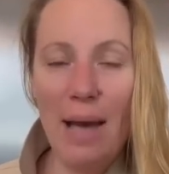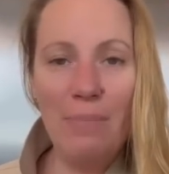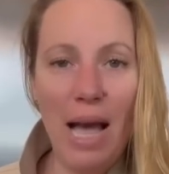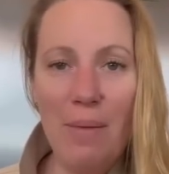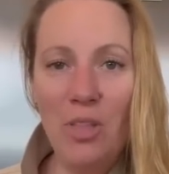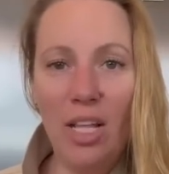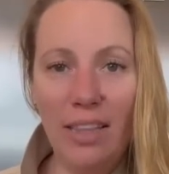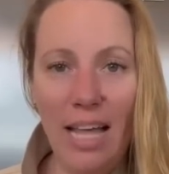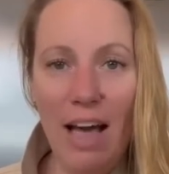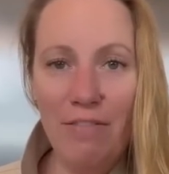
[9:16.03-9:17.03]
I'm not
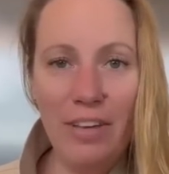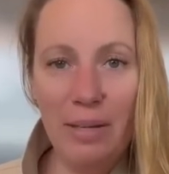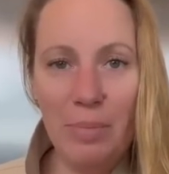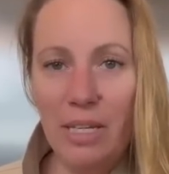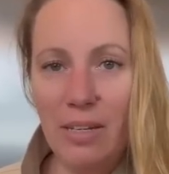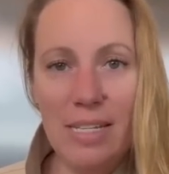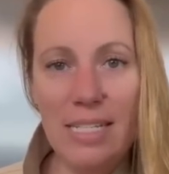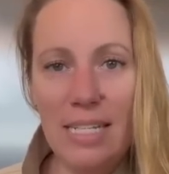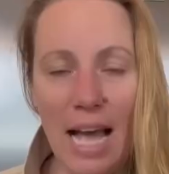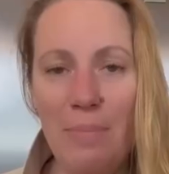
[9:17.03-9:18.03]
laughing because
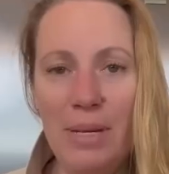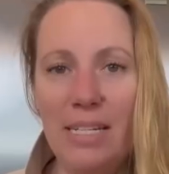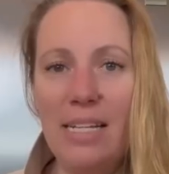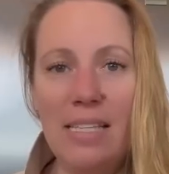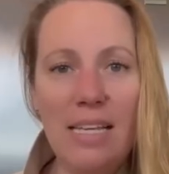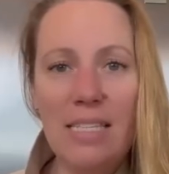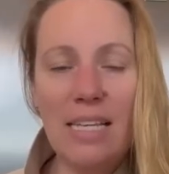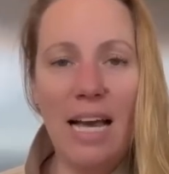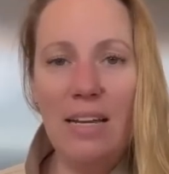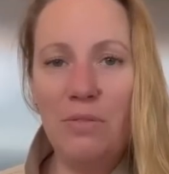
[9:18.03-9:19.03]
it's
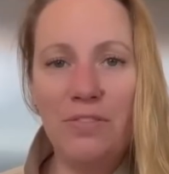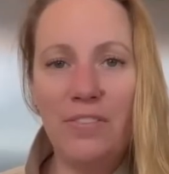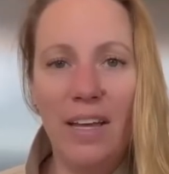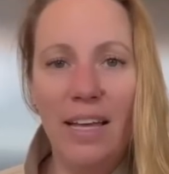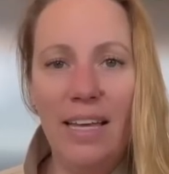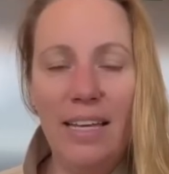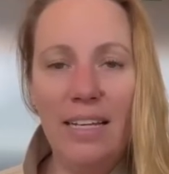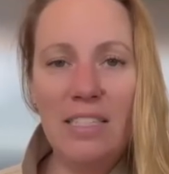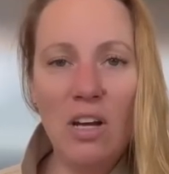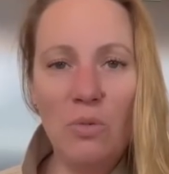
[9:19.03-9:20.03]
kind of,
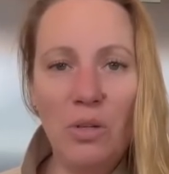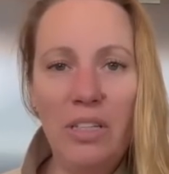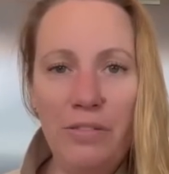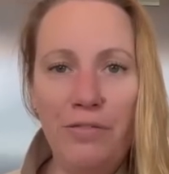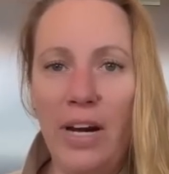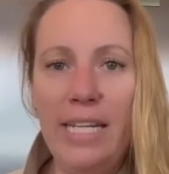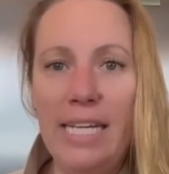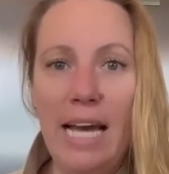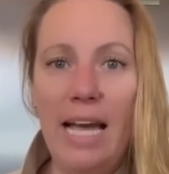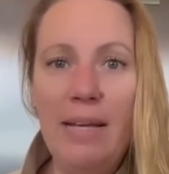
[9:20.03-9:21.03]
it's not really
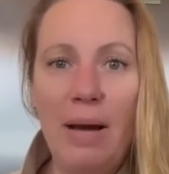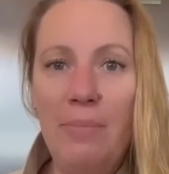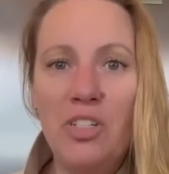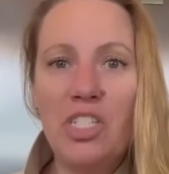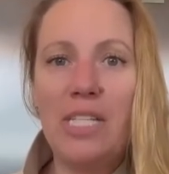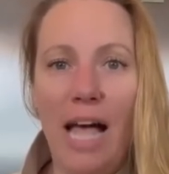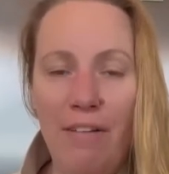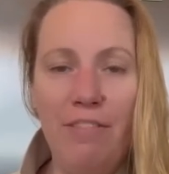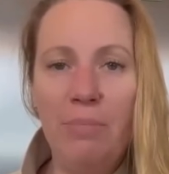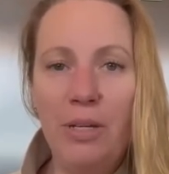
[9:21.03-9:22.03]
funny. I'm just
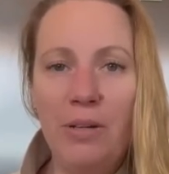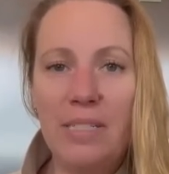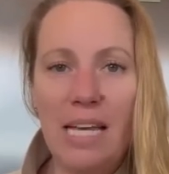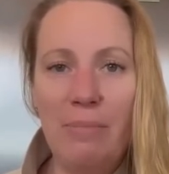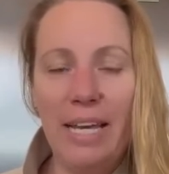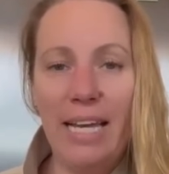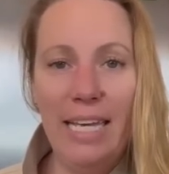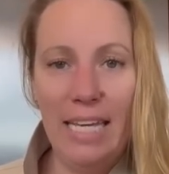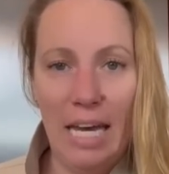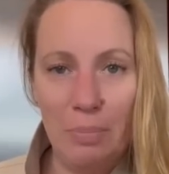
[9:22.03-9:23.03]
laughing because I'm like, I
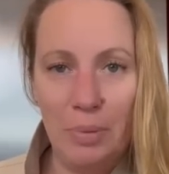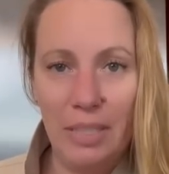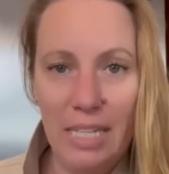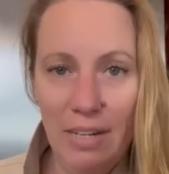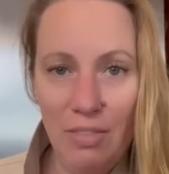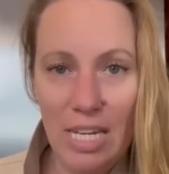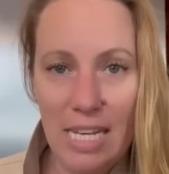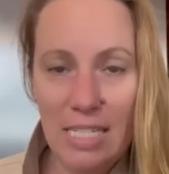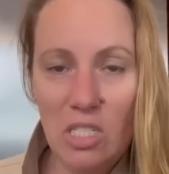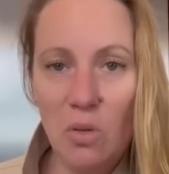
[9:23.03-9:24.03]
can't believe
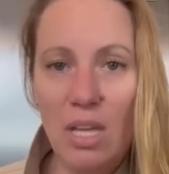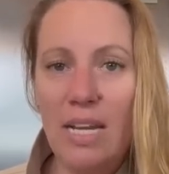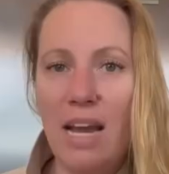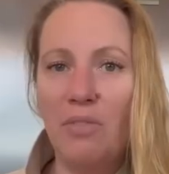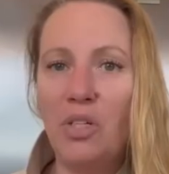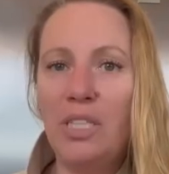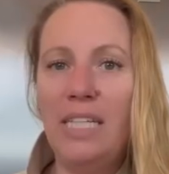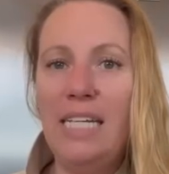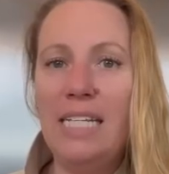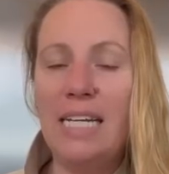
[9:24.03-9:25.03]
this. So they never
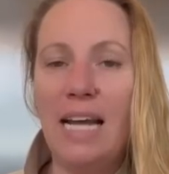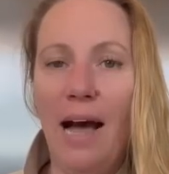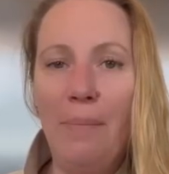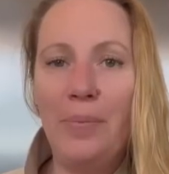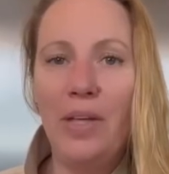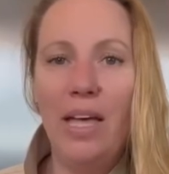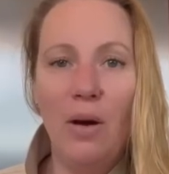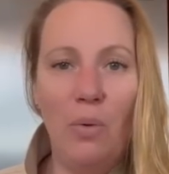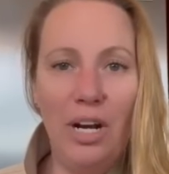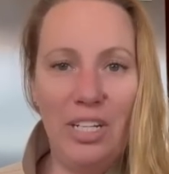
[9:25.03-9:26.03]
cleaned it up.
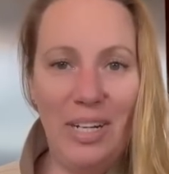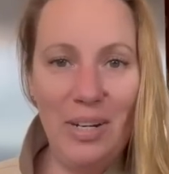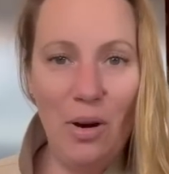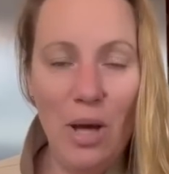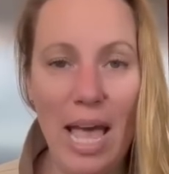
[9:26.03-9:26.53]
It's a